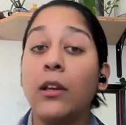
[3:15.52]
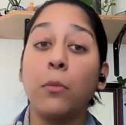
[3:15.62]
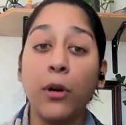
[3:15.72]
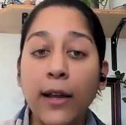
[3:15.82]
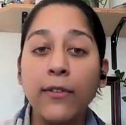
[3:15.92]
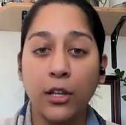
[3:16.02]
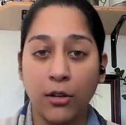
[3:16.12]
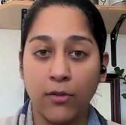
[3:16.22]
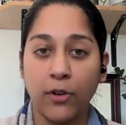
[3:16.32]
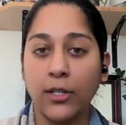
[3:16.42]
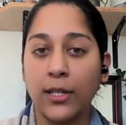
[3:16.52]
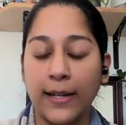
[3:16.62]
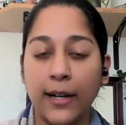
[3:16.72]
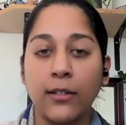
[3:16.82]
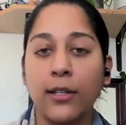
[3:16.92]
In a private
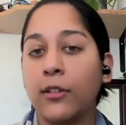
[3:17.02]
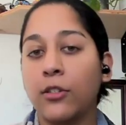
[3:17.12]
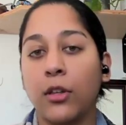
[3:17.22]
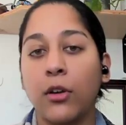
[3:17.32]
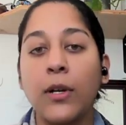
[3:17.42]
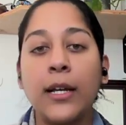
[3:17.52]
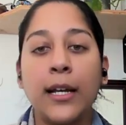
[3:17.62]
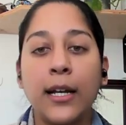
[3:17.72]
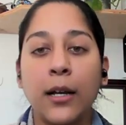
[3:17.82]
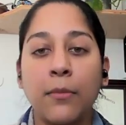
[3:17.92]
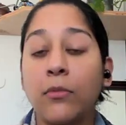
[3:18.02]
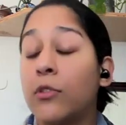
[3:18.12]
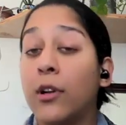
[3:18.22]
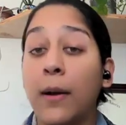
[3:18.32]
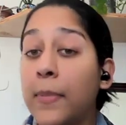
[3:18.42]
university context, though,
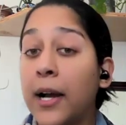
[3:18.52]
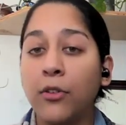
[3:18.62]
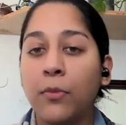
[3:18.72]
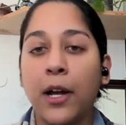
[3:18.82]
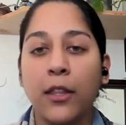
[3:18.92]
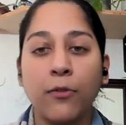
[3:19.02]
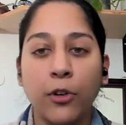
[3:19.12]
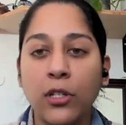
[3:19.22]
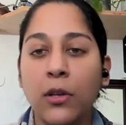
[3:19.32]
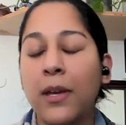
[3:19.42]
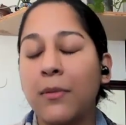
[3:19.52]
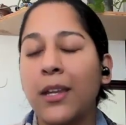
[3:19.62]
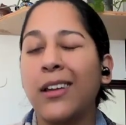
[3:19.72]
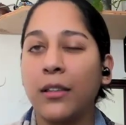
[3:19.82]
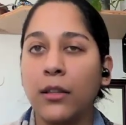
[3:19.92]
they're not bound by the First
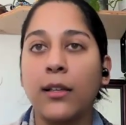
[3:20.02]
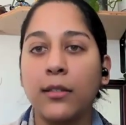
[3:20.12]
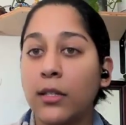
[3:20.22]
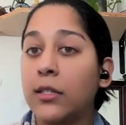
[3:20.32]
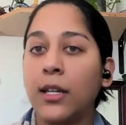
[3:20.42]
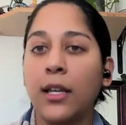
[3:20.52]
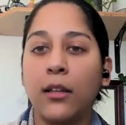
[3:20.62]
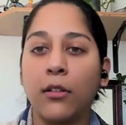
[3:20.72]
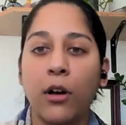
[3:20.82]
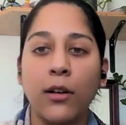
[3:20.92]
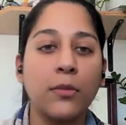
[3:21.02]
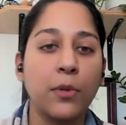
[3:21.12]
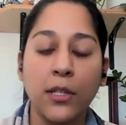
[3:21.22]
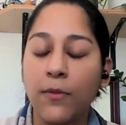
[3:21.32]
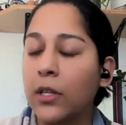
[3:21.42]
Amendment unless the state law
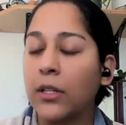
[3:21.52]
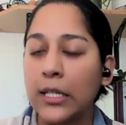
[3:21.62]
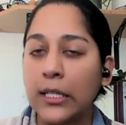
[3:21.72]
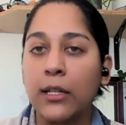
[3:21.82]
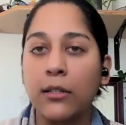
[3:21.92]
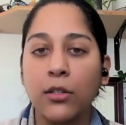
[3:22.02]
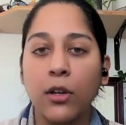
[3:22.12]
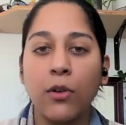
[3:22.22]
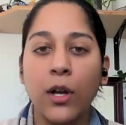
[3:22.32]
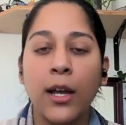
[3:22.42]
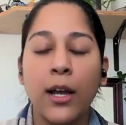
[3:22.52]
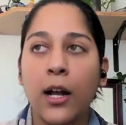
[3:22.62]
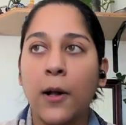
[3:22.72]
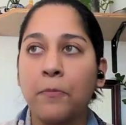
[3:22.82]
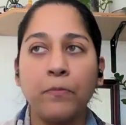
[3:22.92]
specifically states so.
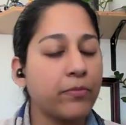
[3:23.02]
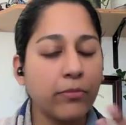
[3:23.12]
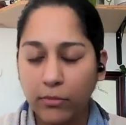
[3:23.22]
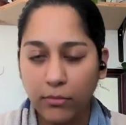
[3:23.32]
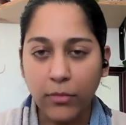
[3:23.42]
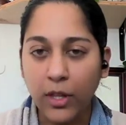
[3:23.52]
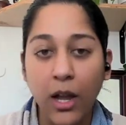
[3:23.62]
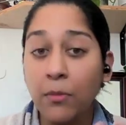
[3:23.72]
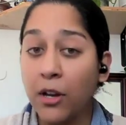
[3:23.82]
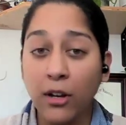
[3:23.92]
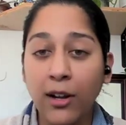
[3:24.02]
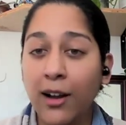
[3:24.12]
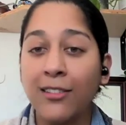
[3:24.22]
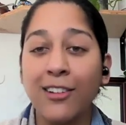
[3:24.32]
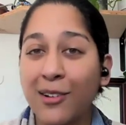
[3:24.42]
I'm not a
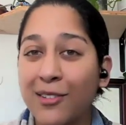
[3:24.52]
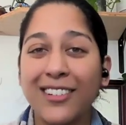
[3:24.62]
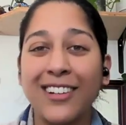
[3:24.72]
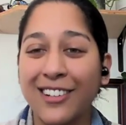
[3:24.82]
con law